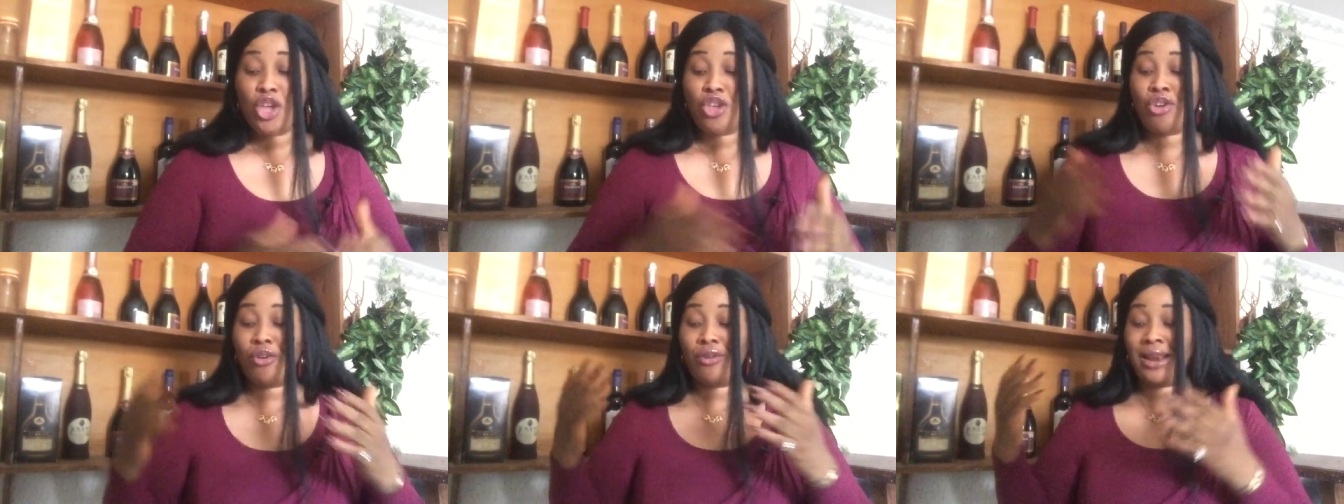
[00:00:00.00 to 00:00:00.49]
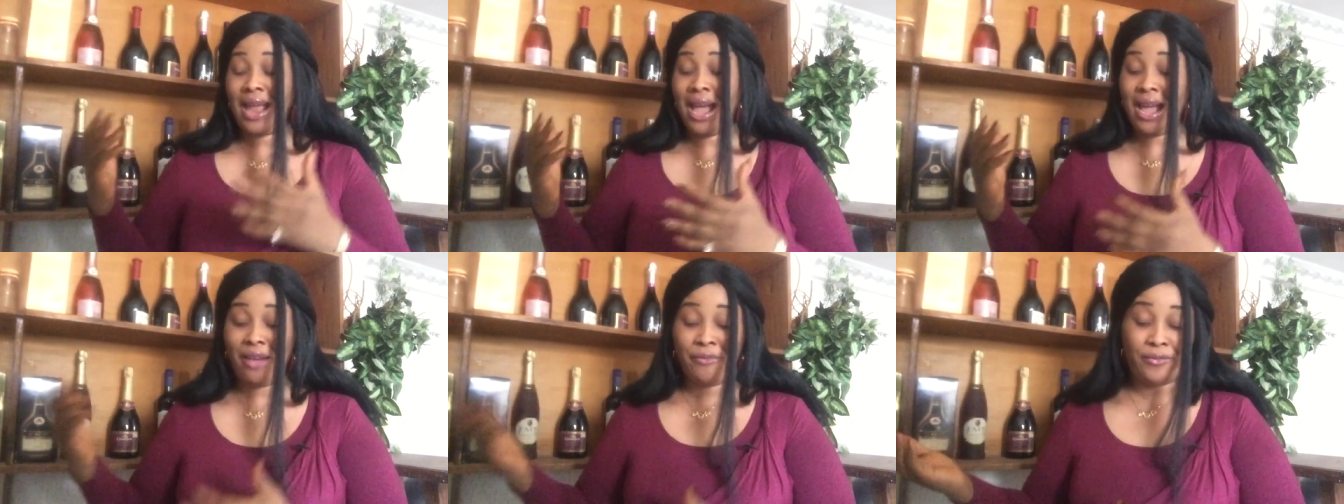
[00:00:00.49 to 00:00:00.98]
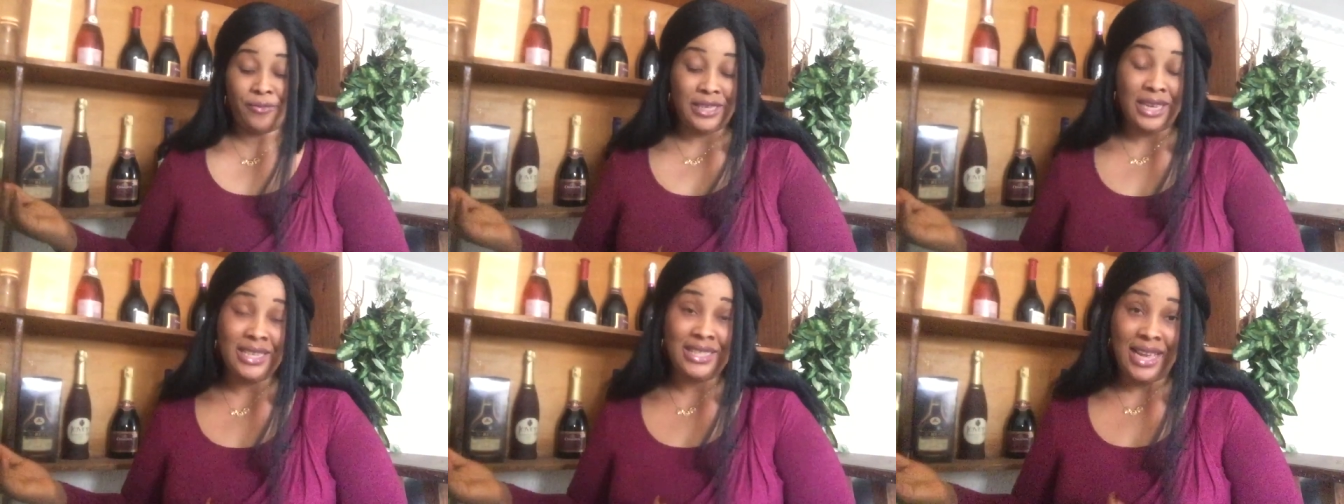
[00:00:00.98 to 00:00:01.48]
I have
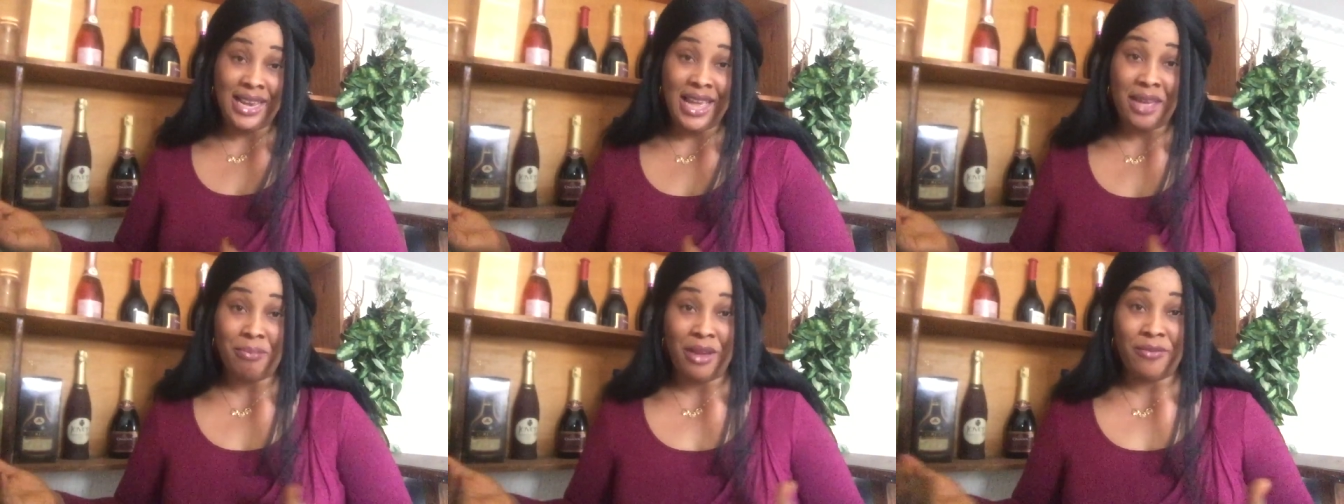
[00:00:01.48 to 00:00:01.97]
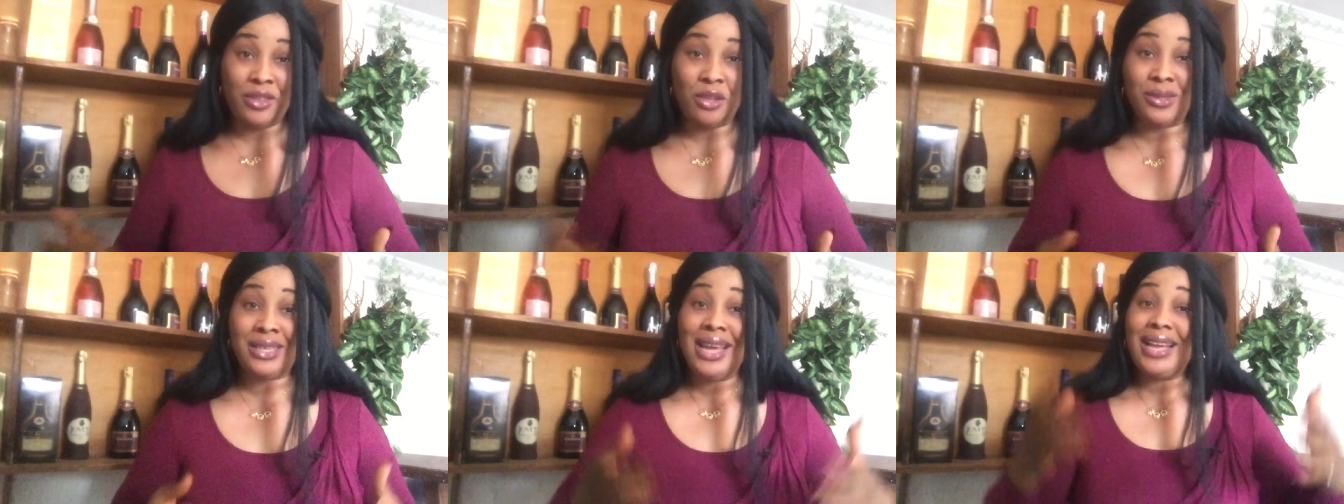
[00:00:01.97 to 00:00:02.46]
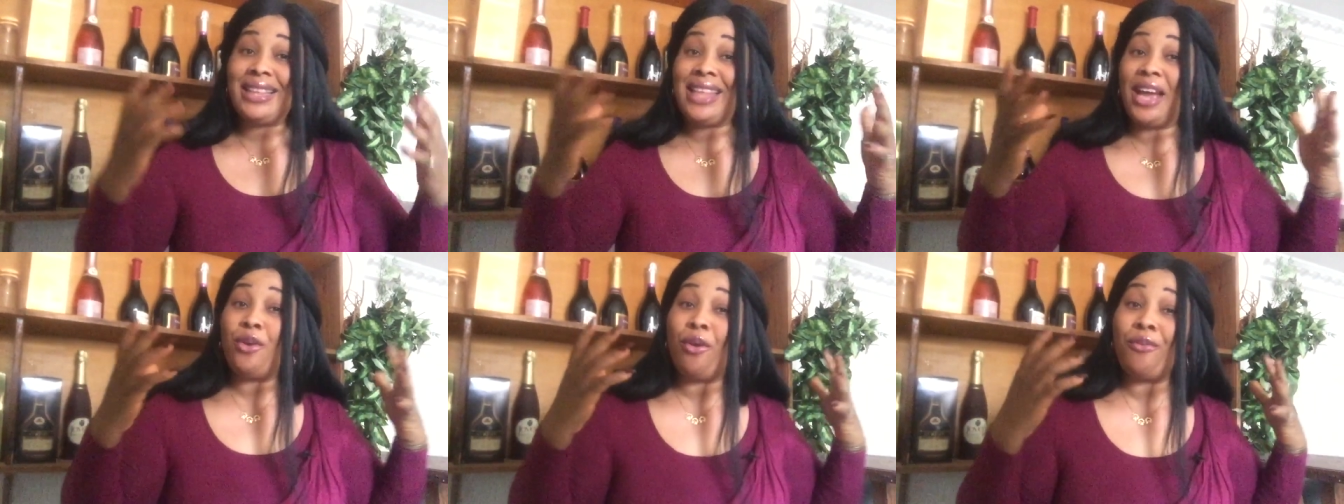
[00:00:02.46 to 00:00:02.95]
said it earlier in my videos
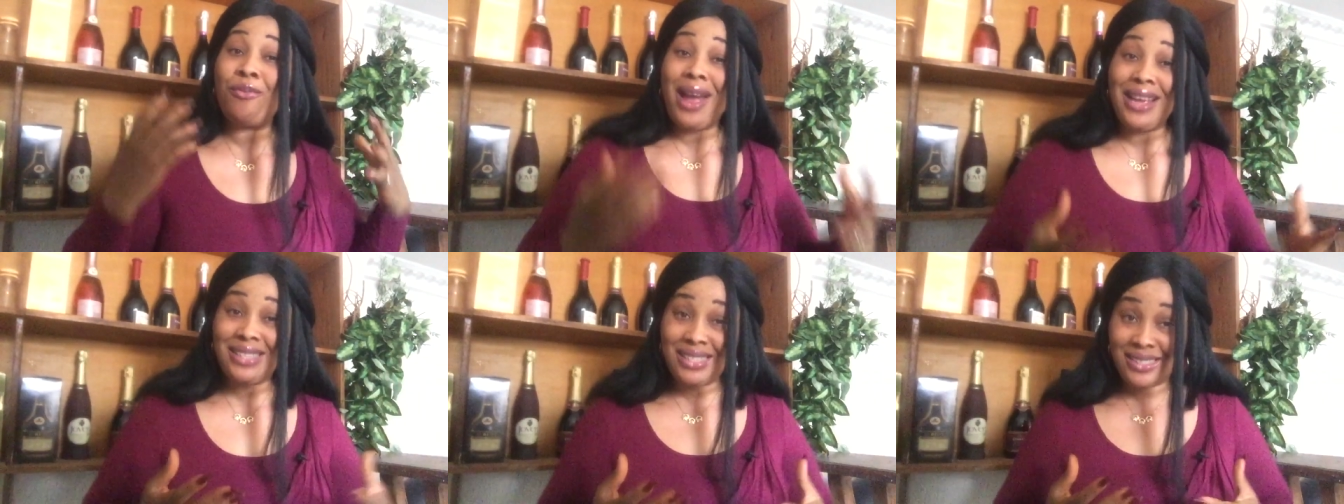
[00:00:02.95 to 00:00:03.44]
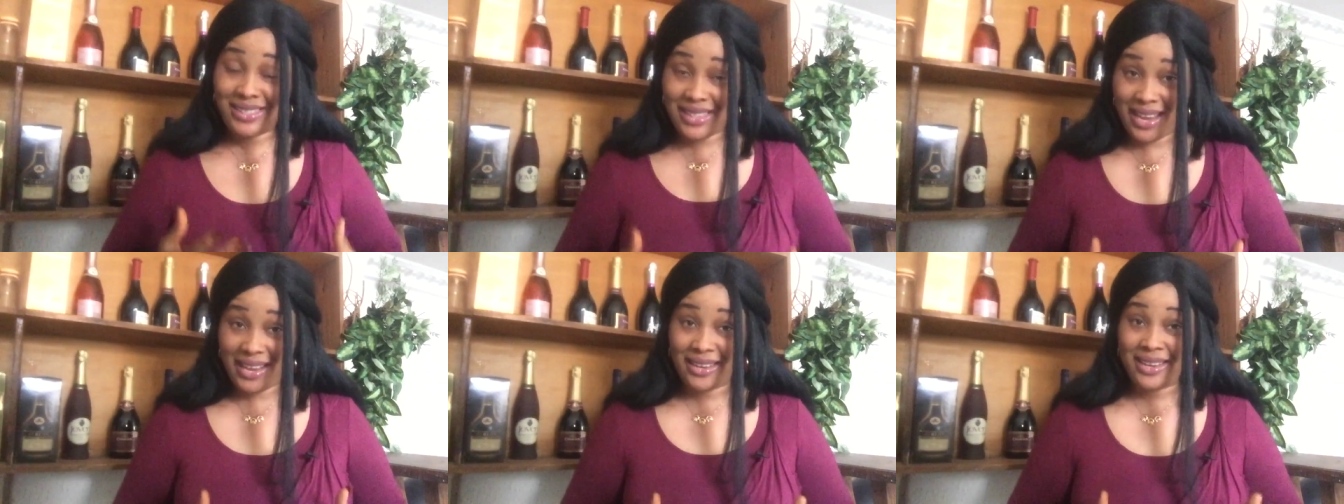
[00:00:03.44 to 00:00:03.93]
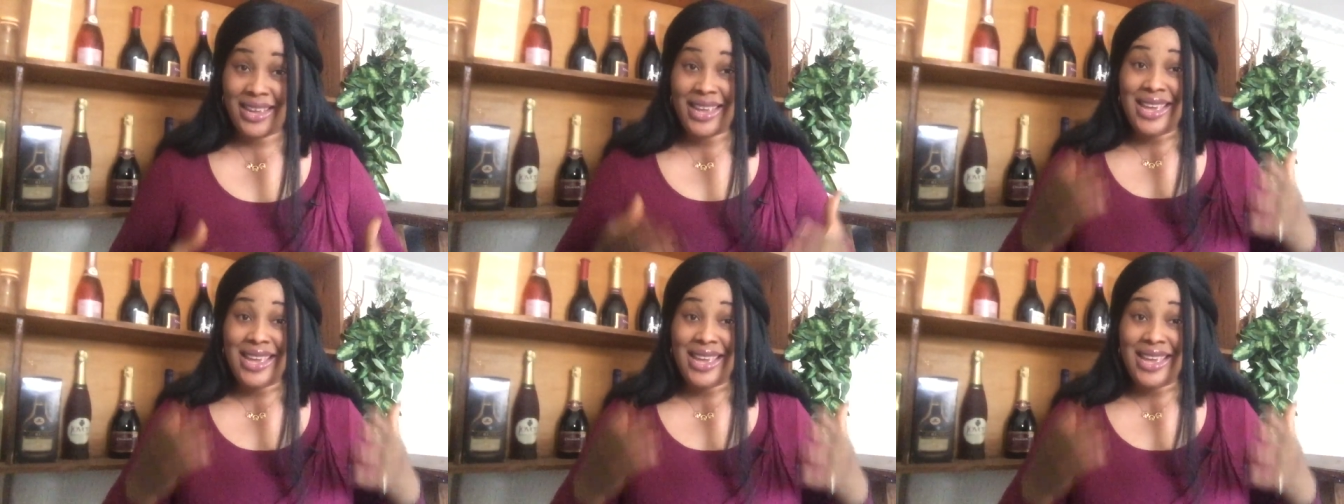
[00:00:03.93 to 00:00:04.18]
that your rising sign